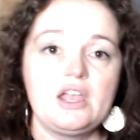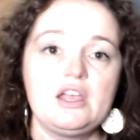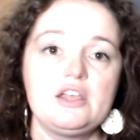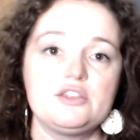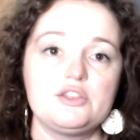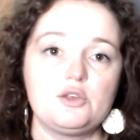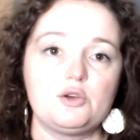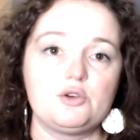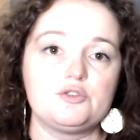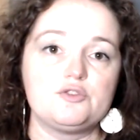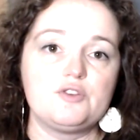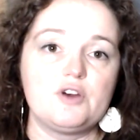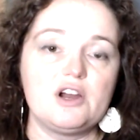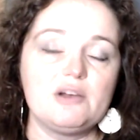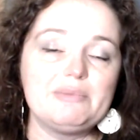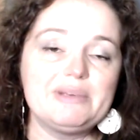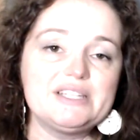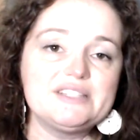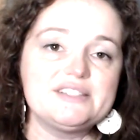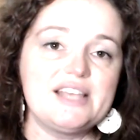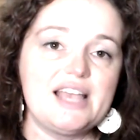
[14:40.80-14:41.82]
their
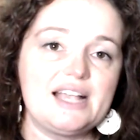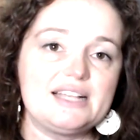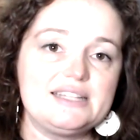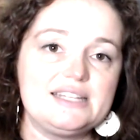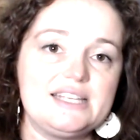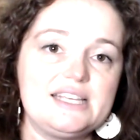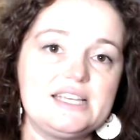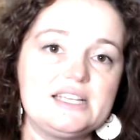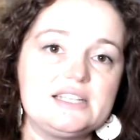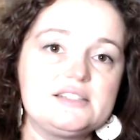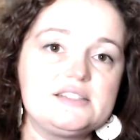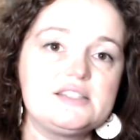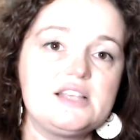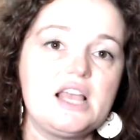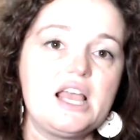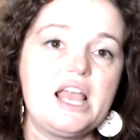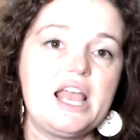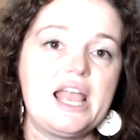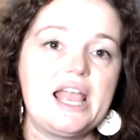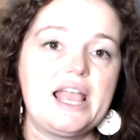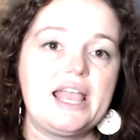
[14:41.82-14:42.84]
farming techniques,
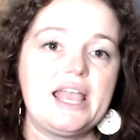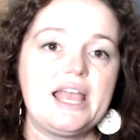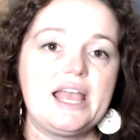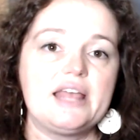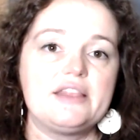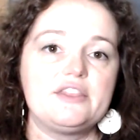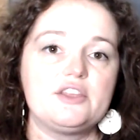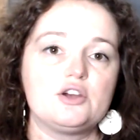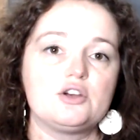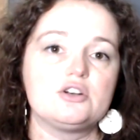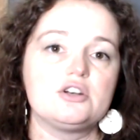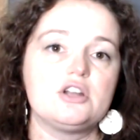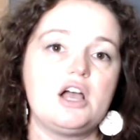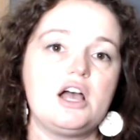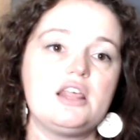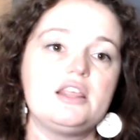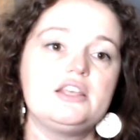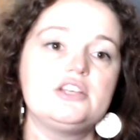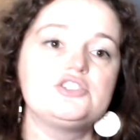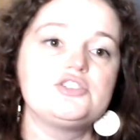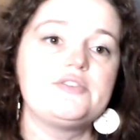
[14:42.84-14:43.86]
and their
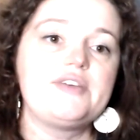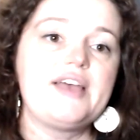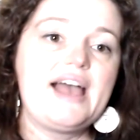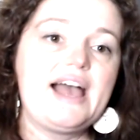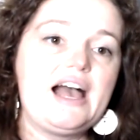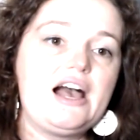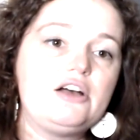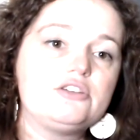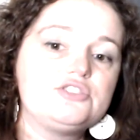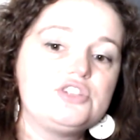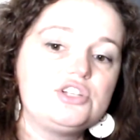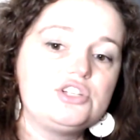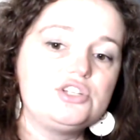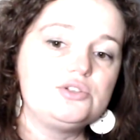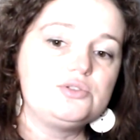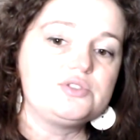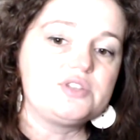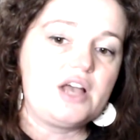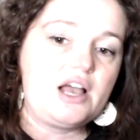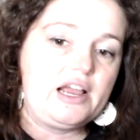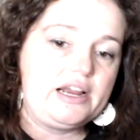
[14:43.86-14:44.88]
knowledge of how to
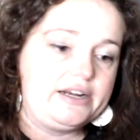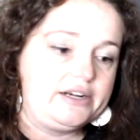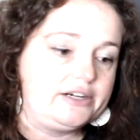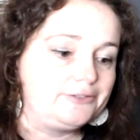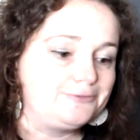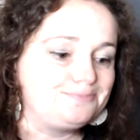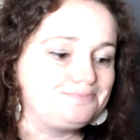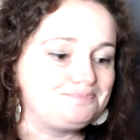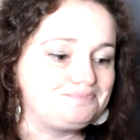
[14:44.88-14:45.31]
use iron.